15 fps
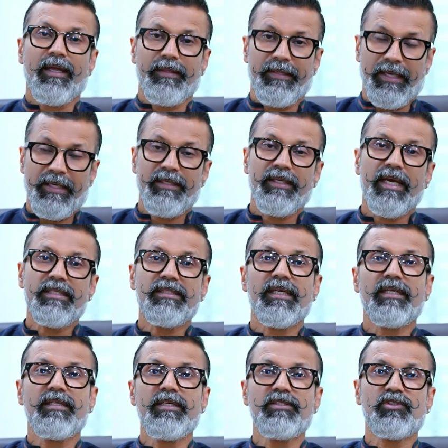then yes,
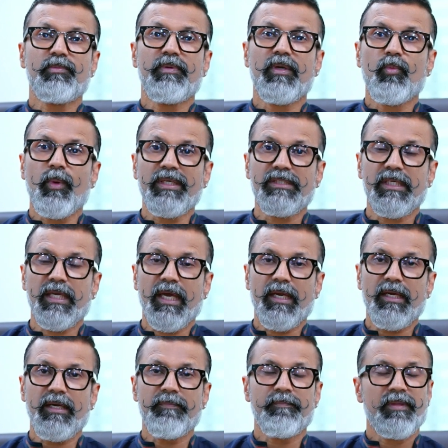it needs to be
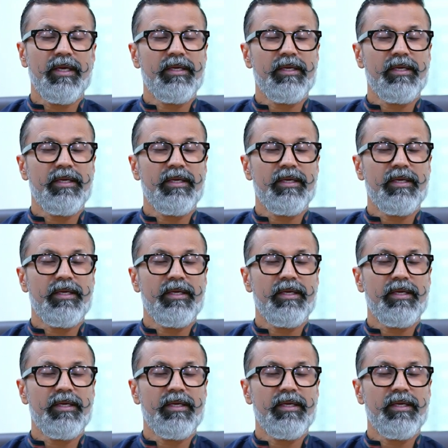investigated.